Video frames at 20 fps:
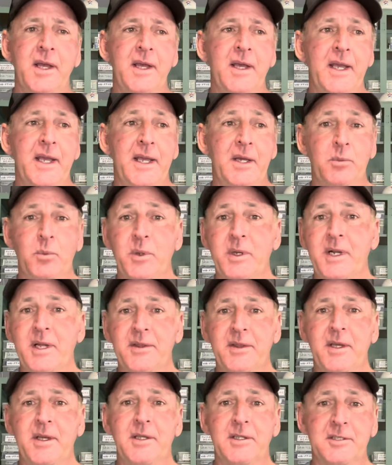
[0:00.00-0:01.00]
and when I
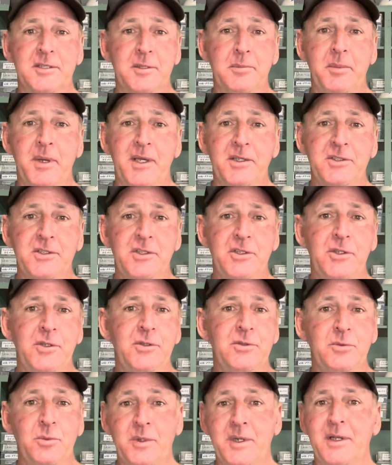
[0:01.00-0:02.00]
think it's the best to
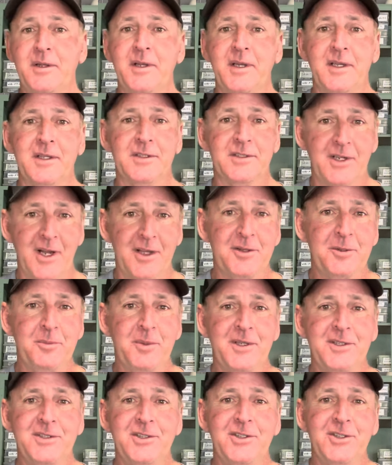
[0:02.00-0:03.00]
use and when I think it's not the
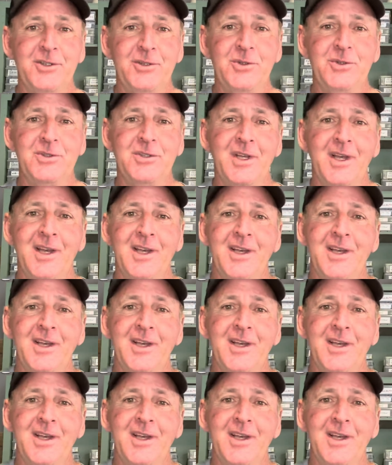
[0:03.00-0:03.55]
best to use.